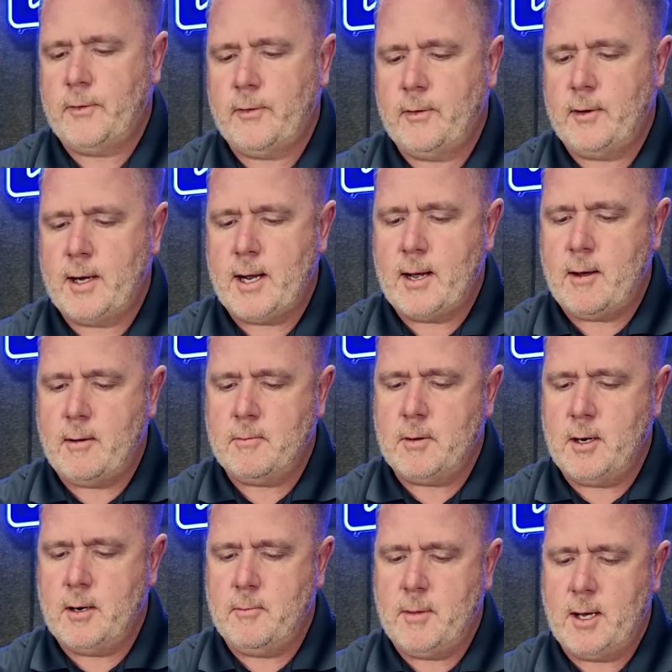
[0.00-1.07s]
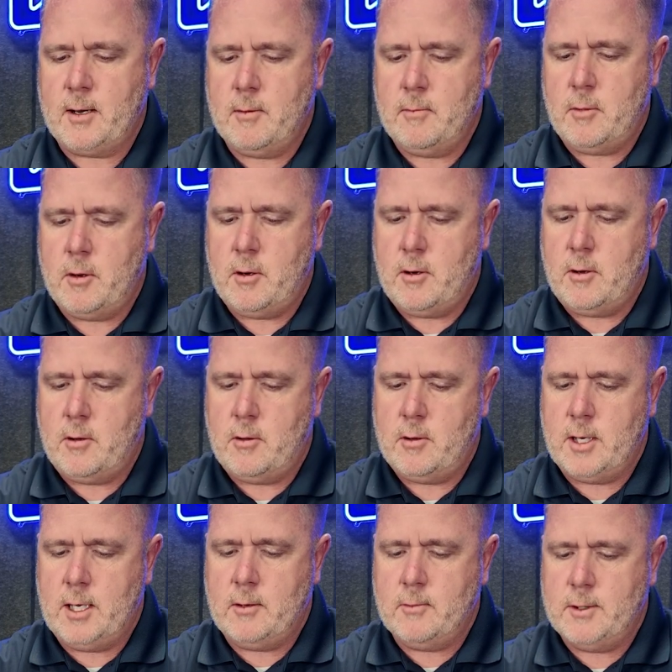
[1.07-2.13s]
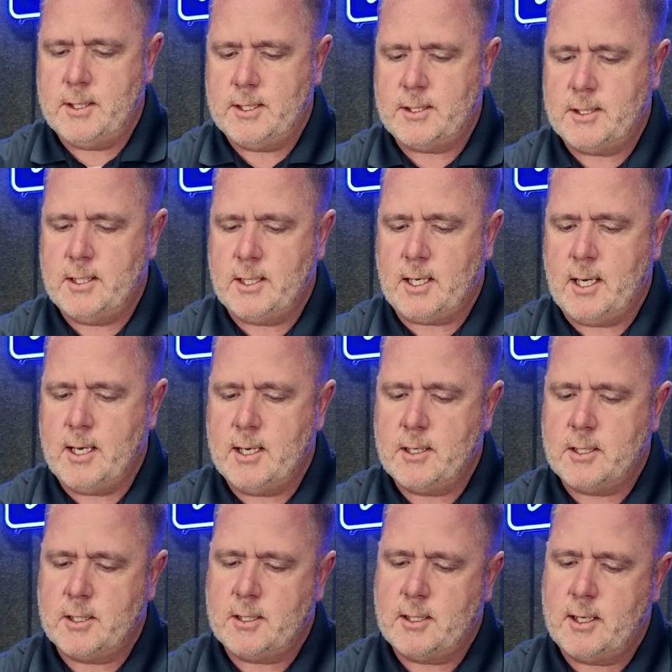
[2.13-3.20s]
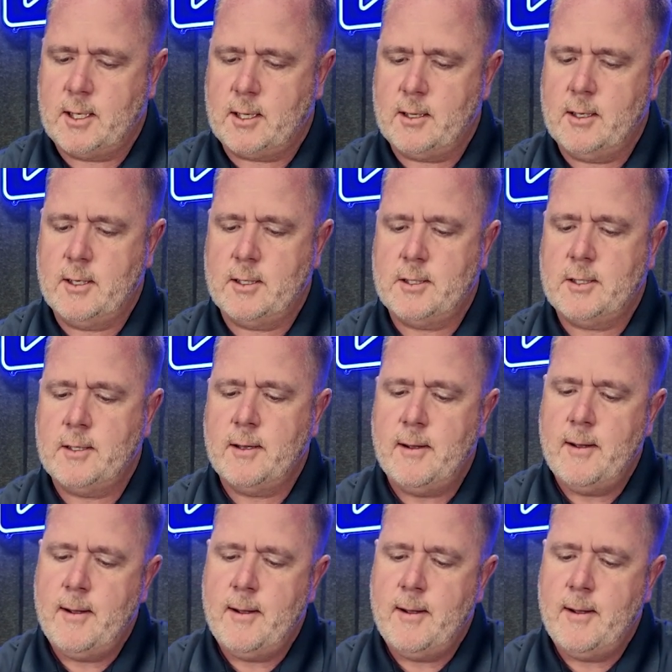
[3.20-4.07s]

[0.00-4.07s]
So now I'm going to make them all equidistant again, just like this.